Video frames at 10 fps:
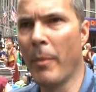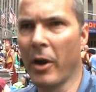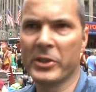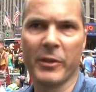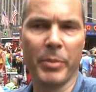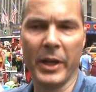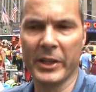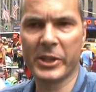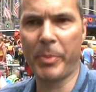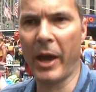monks have been
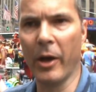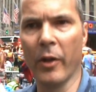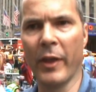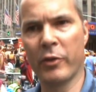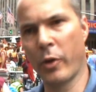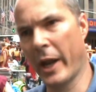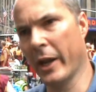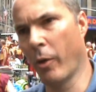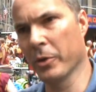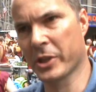expelled. It
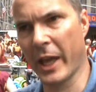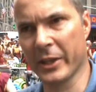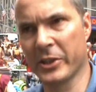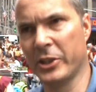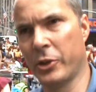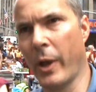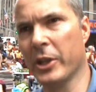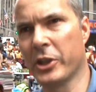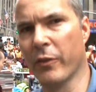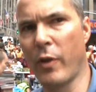created almost like a
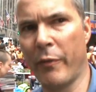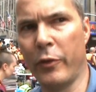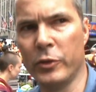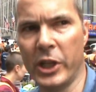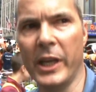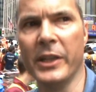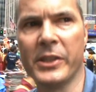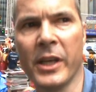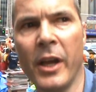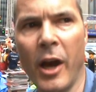situation of
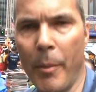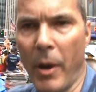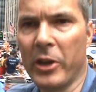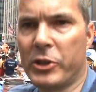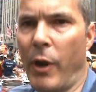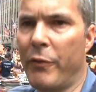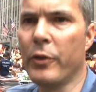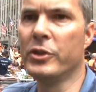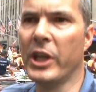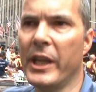refugees amongst
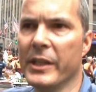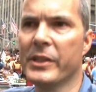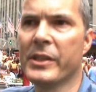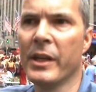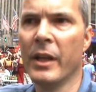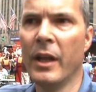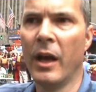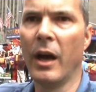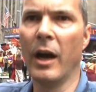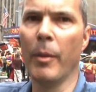refugees.
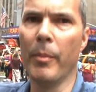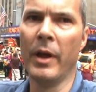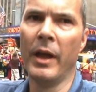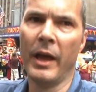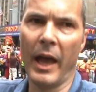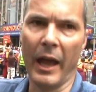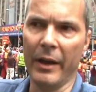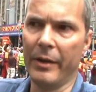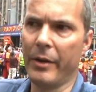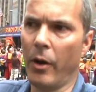
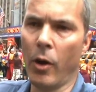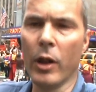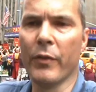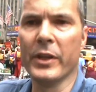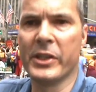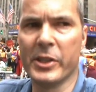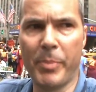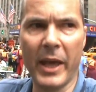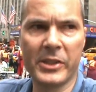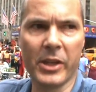And all of this is
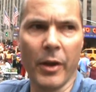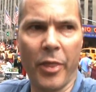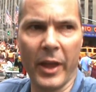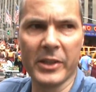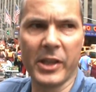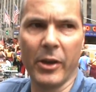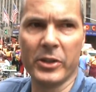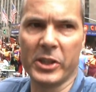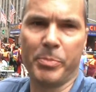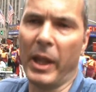based on things that
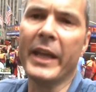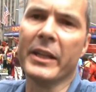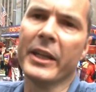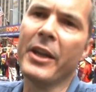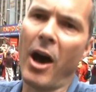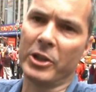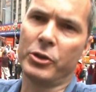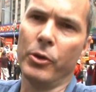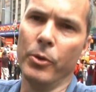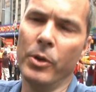are just blatantly not
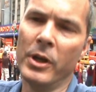true.